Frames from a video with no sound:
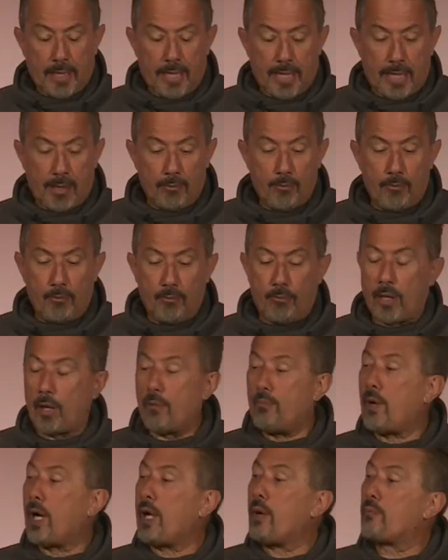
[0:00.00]

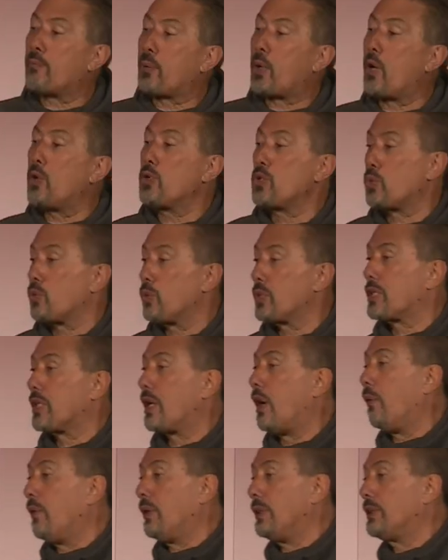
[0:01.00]
My approach was
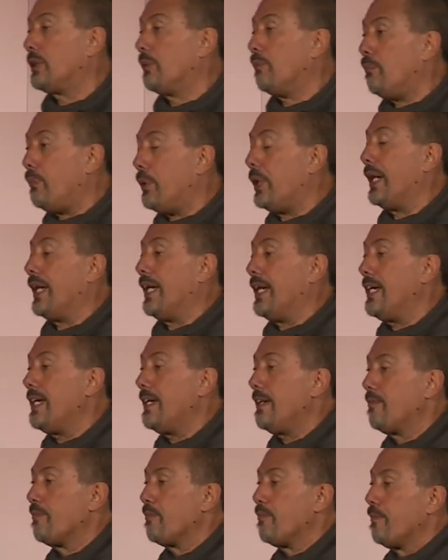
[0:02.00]
going to
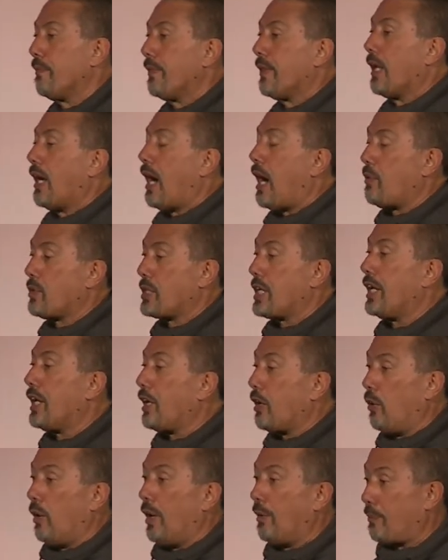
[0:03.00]
be, I was going to
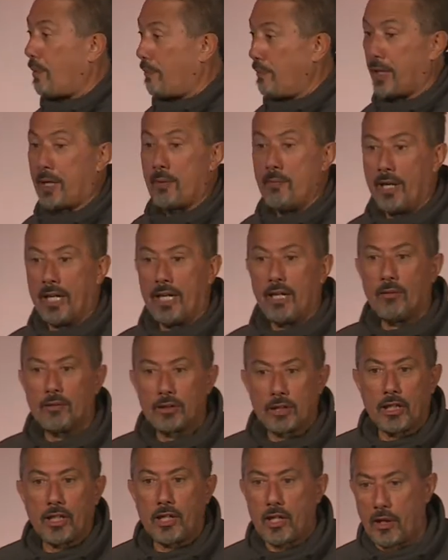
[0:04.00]
go up, I'm a comedian, I
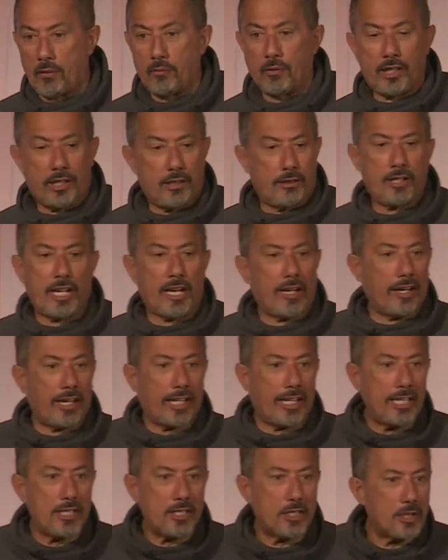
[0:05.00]
was going to go tell the
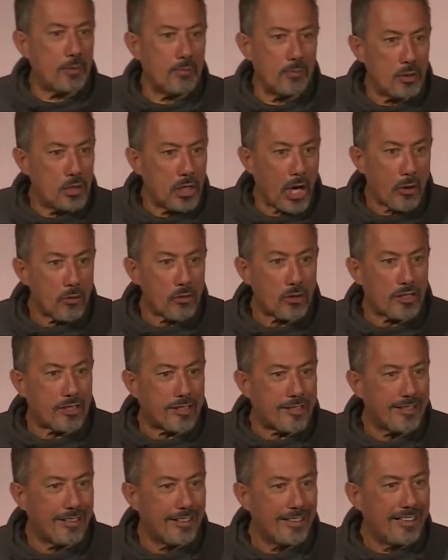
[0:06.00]
kids some
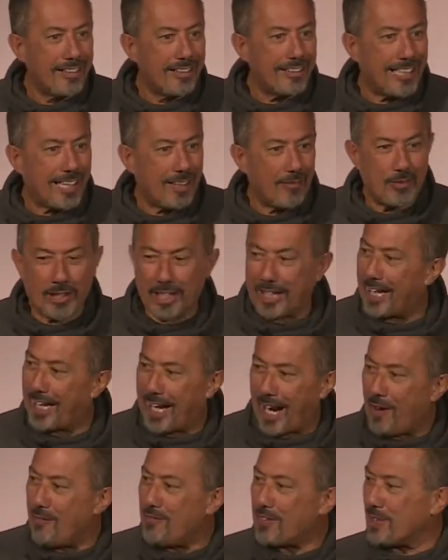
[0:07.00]
jokes, tell them to get
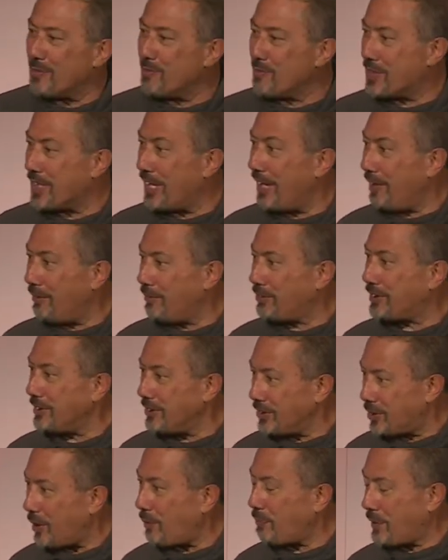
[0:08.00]
over themselves
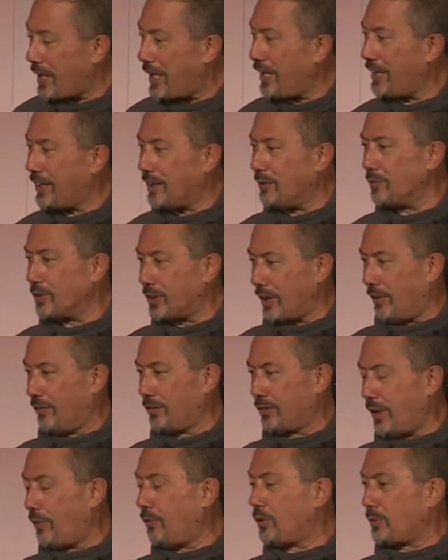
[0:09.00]
and stop killing
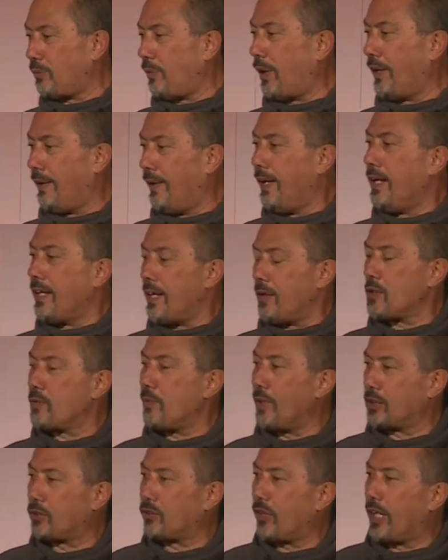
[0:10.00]
themselves. That was my
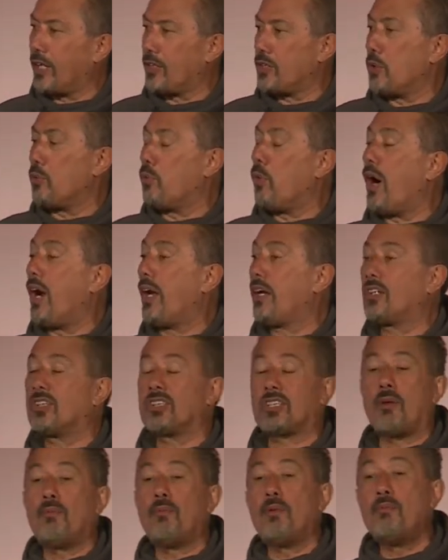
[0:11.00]
strategy. Why?
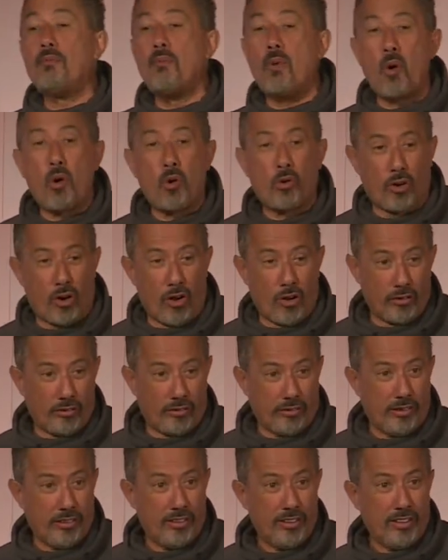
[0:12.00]
Because I'm a moron.